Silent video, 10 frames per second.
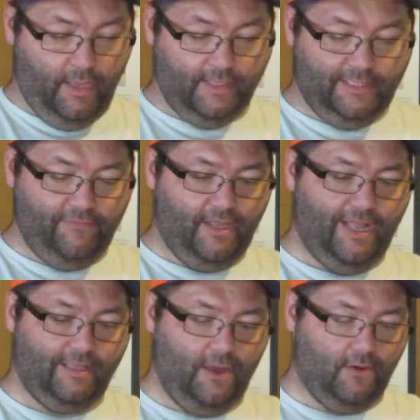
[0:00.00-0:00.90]
It's even
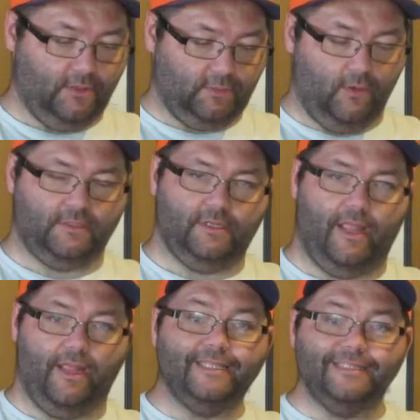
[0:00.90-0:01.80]
got the Arnold
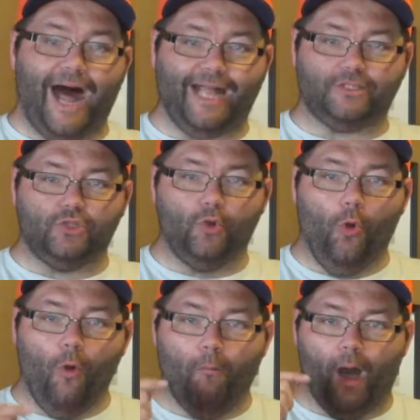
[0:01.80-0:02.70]
Schwarzenegger. It's not the
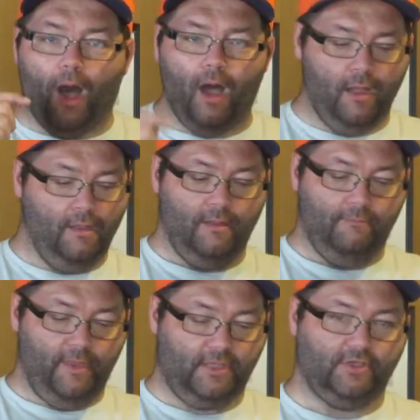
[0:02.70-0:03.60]
Duma
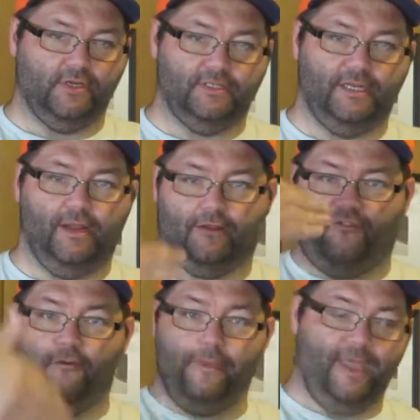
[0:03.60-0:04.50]
pictures in here. It's
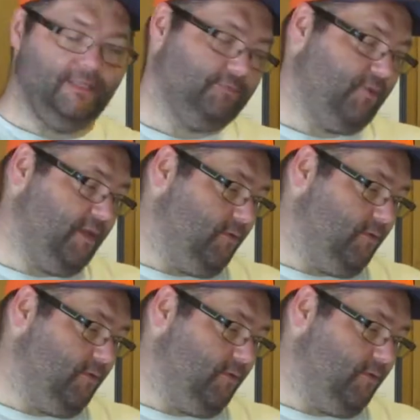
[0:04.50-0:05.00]
full page. Pretty